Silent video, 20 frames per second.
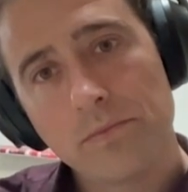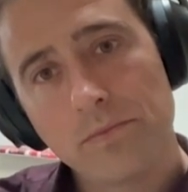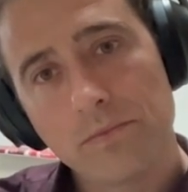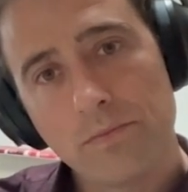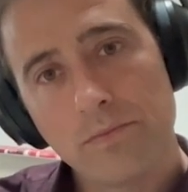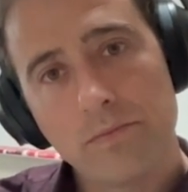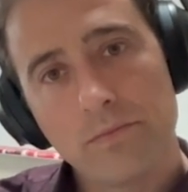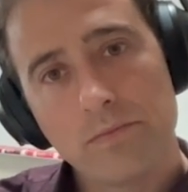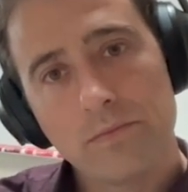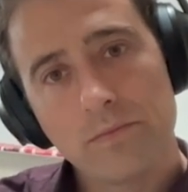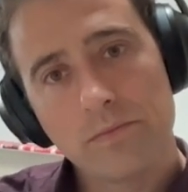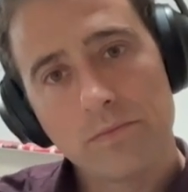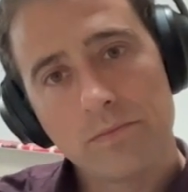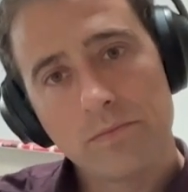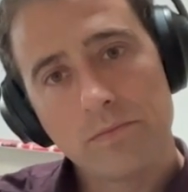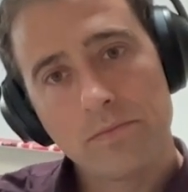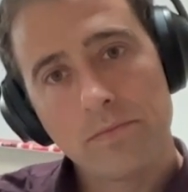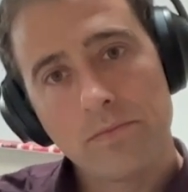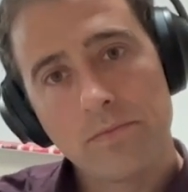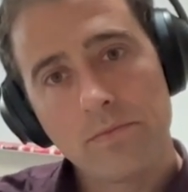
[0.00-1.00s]

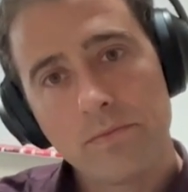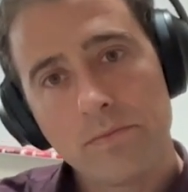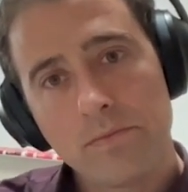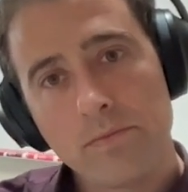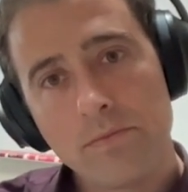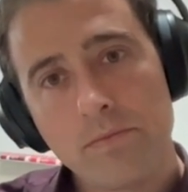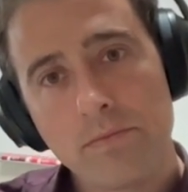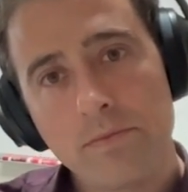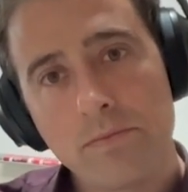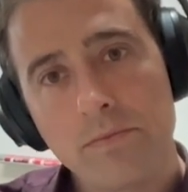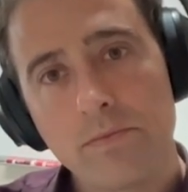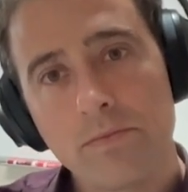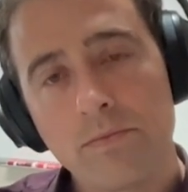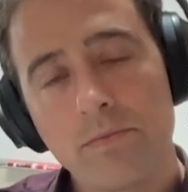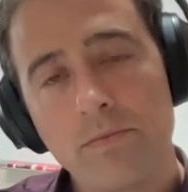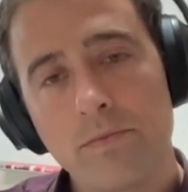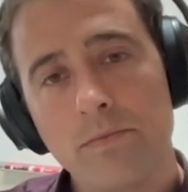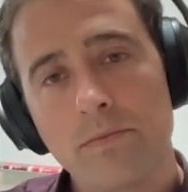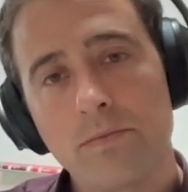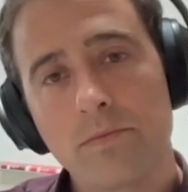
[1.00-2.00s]

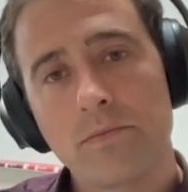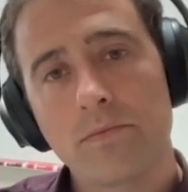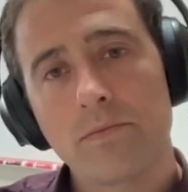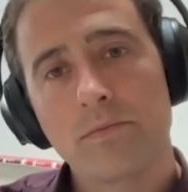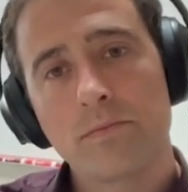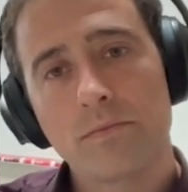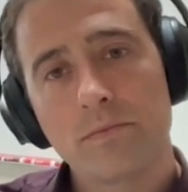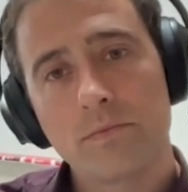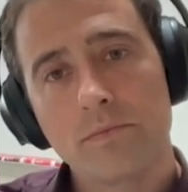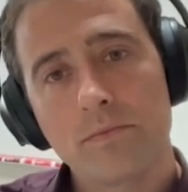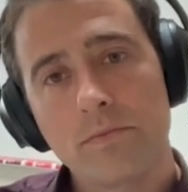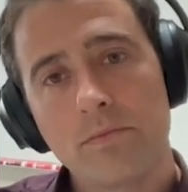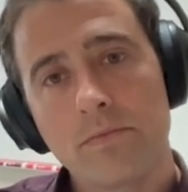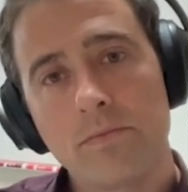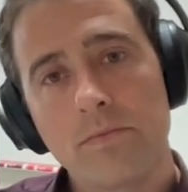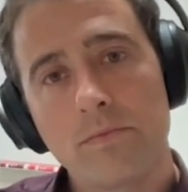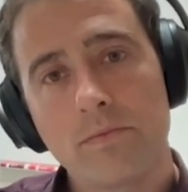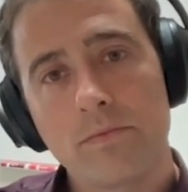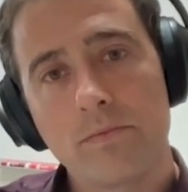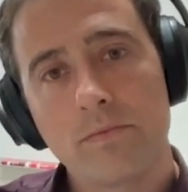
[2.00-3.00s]

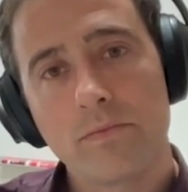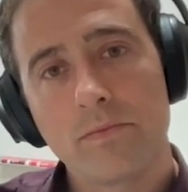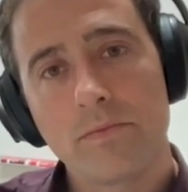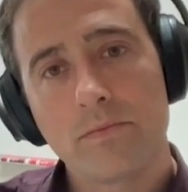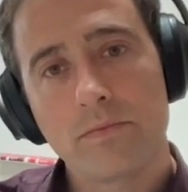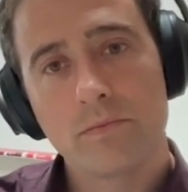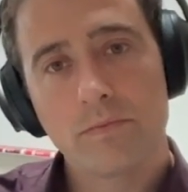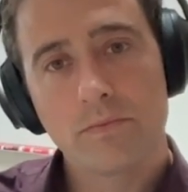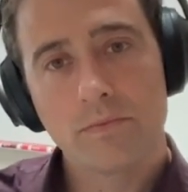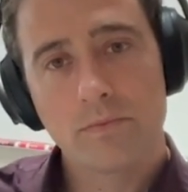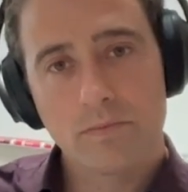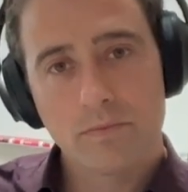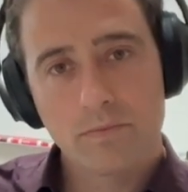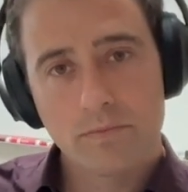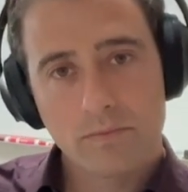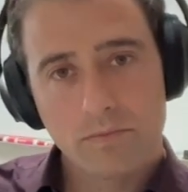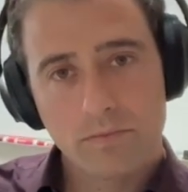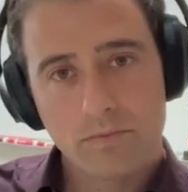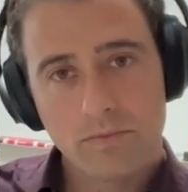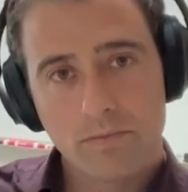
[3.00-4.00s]

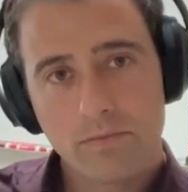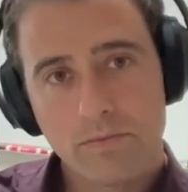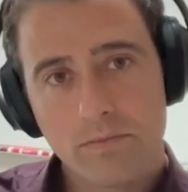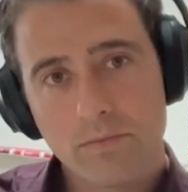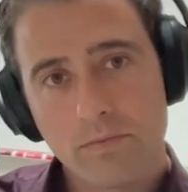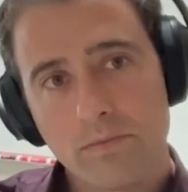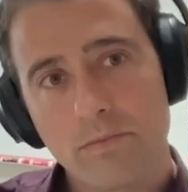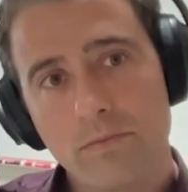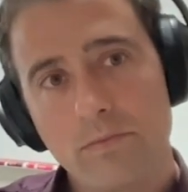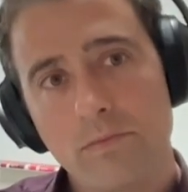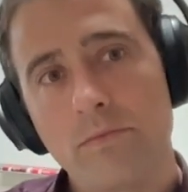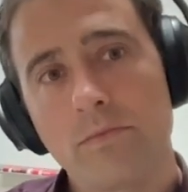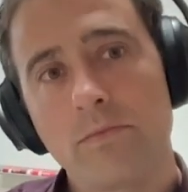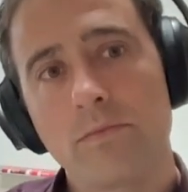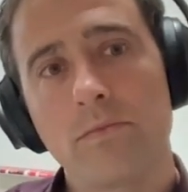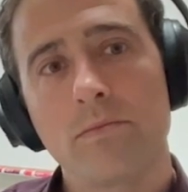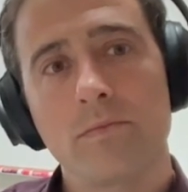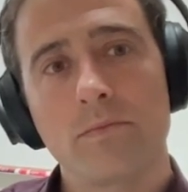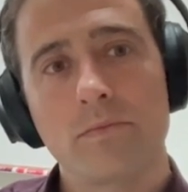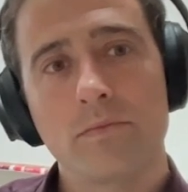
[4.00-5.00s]

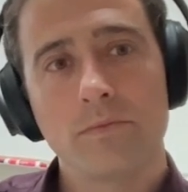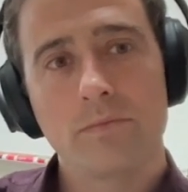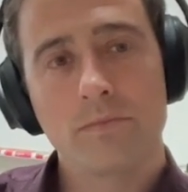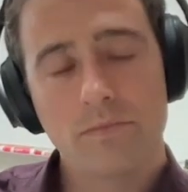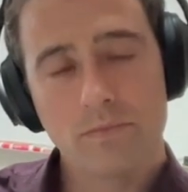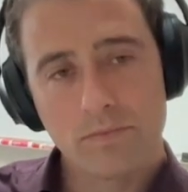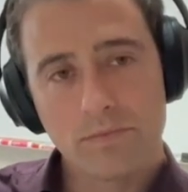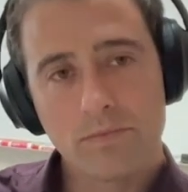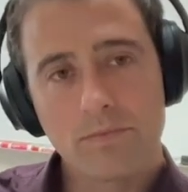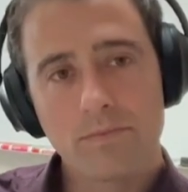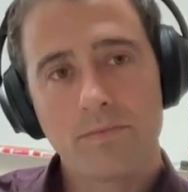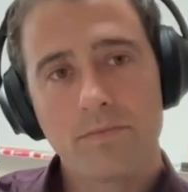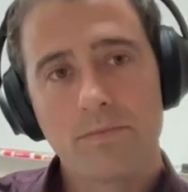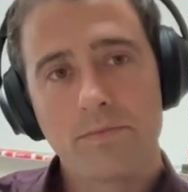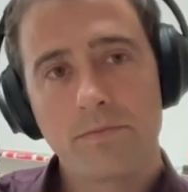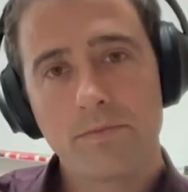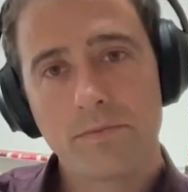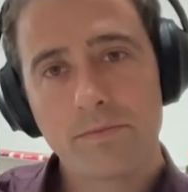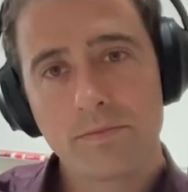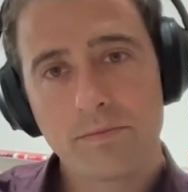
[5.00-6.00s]

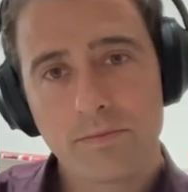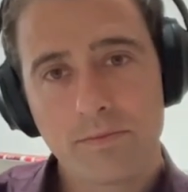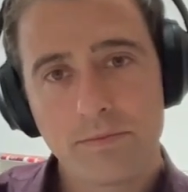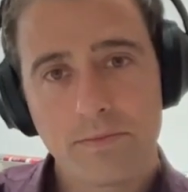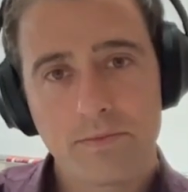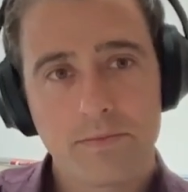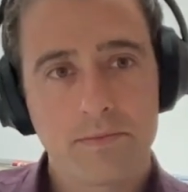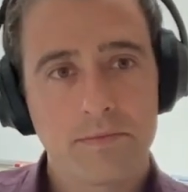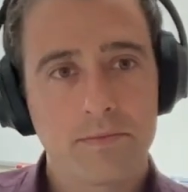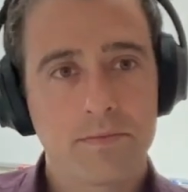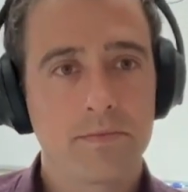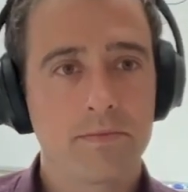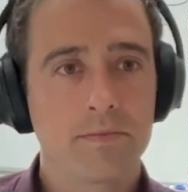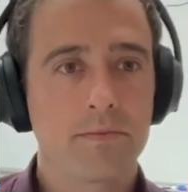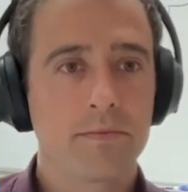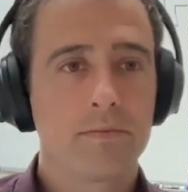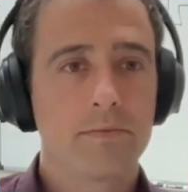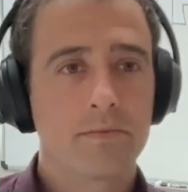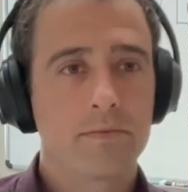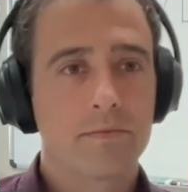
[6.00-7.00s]

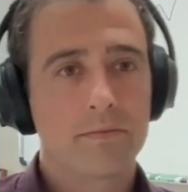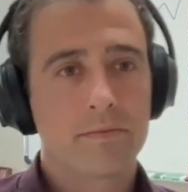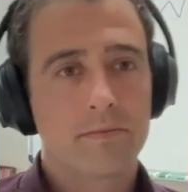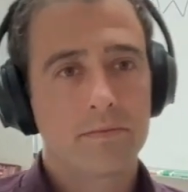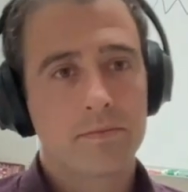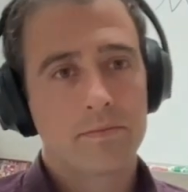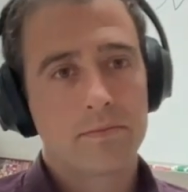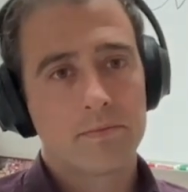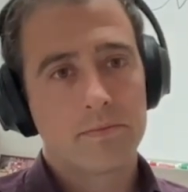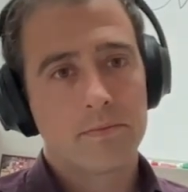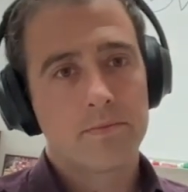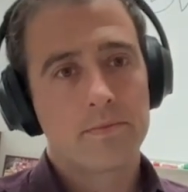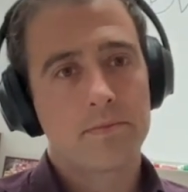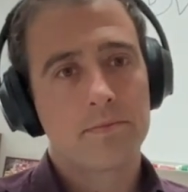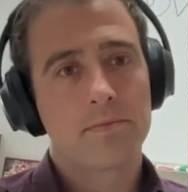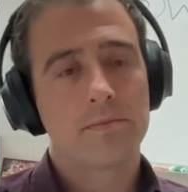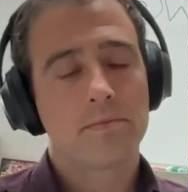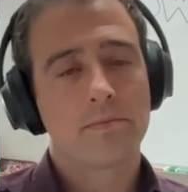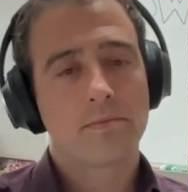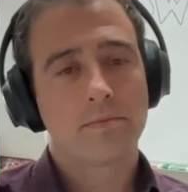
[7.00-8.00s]
[no speech]